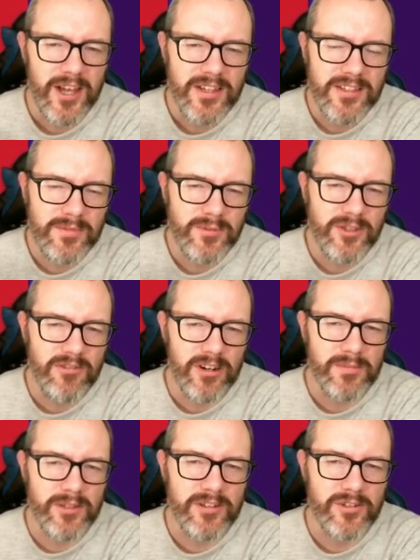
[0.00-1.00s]

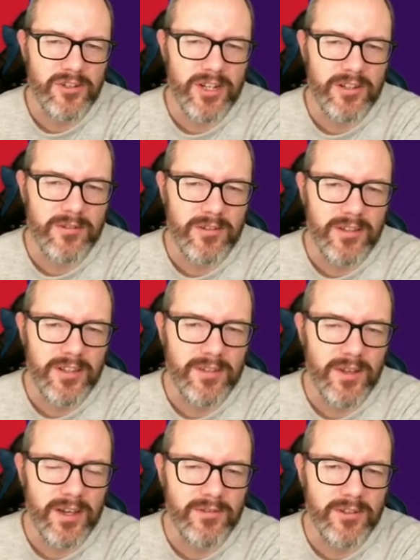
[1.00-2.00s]
subscribe to the channel if
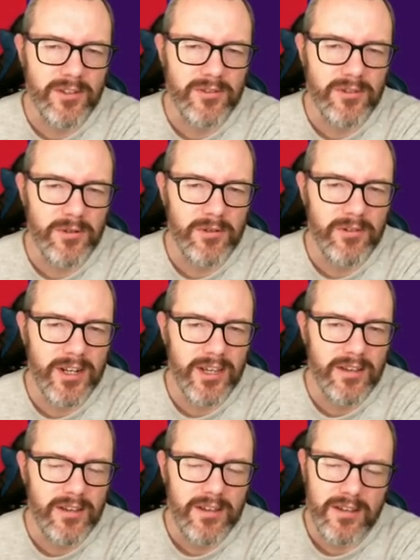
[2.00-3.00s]
you haven't done so already.
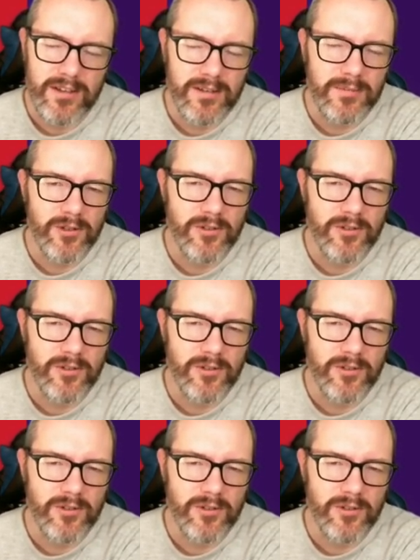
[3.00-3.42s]
I'm